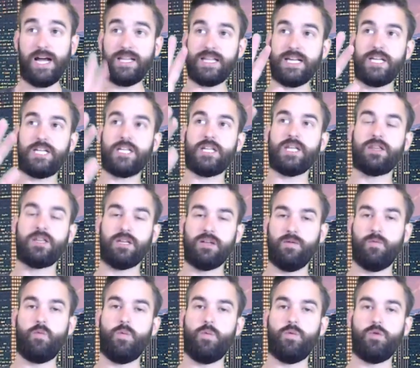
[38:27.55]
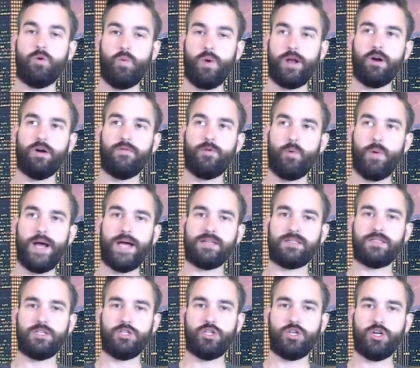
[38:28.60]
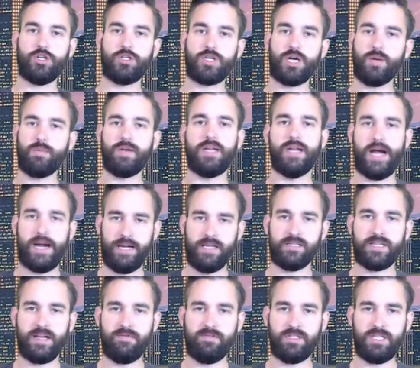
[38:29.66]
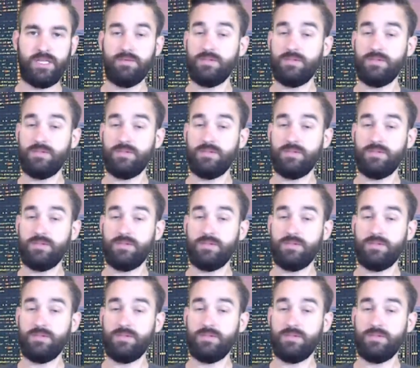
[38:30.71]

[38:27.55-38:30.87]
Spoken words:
I think that the winner of the West this year is going to be a 9-7 team.